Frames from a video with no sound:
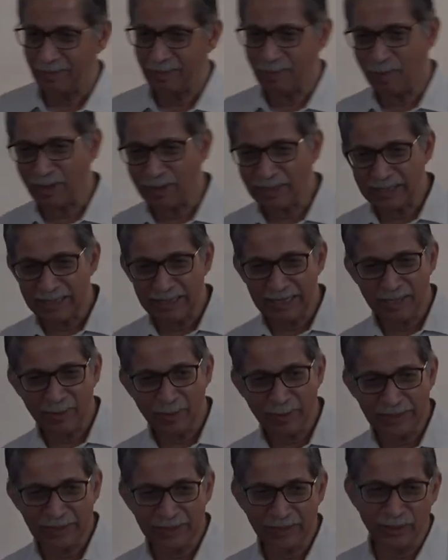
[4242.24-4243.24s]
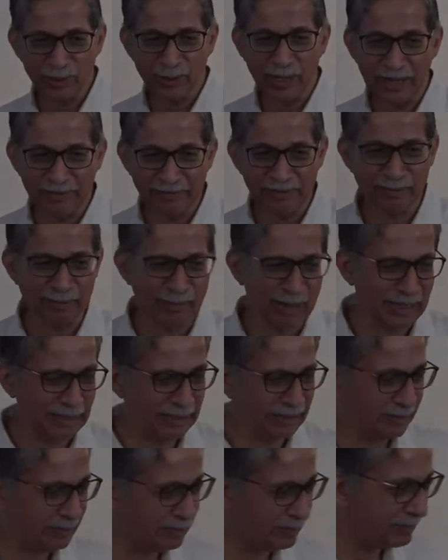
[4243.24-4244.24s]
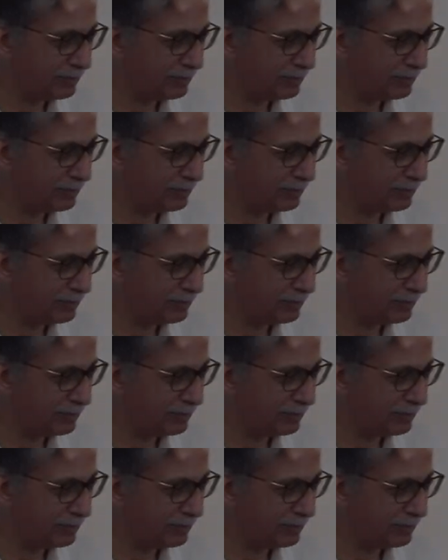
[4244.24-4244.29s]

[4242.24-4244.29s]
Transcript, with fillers: What equation do you have in mind?